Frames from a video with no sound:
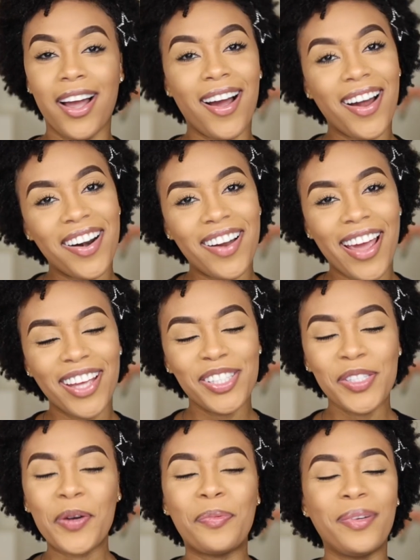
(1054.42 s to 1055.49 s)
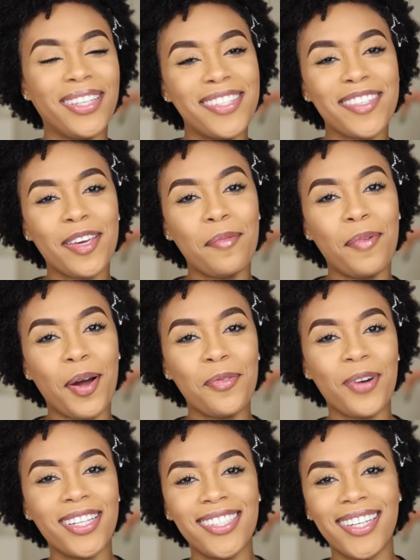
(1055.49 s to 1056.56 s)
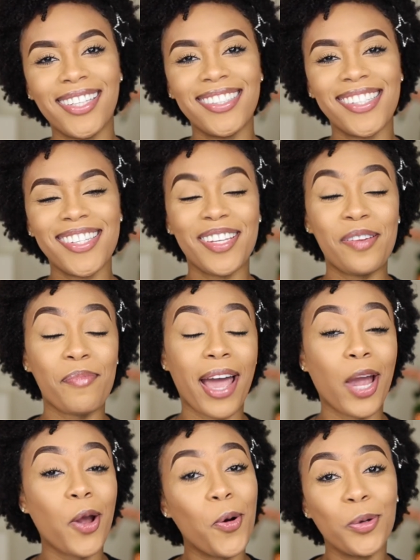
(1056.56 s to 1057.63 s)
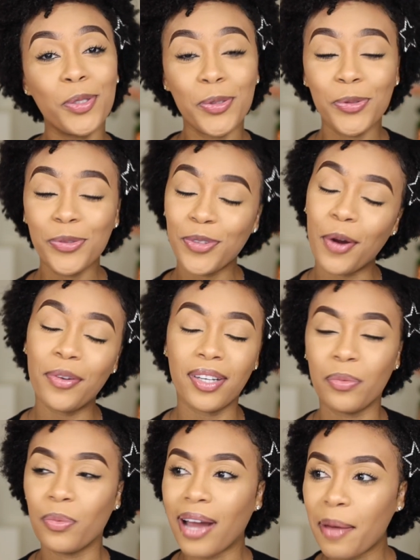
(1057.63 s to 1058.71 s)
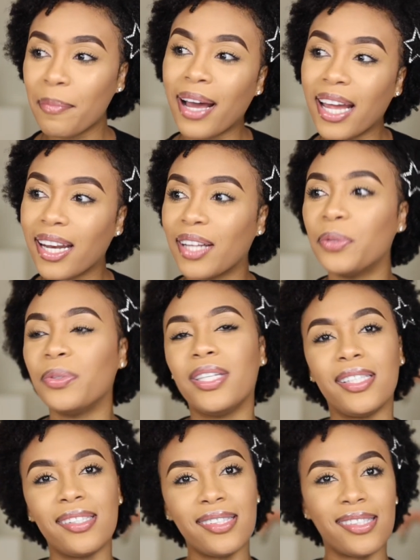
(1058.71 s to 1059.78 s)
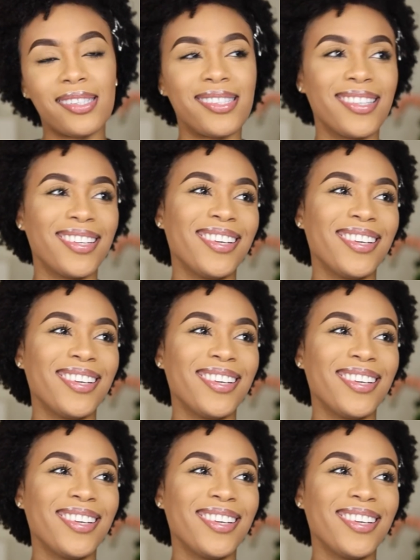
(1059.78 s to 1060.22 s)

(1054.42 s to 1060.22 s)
Alright, so please keep on watching to see my go-to why am I gonna do this?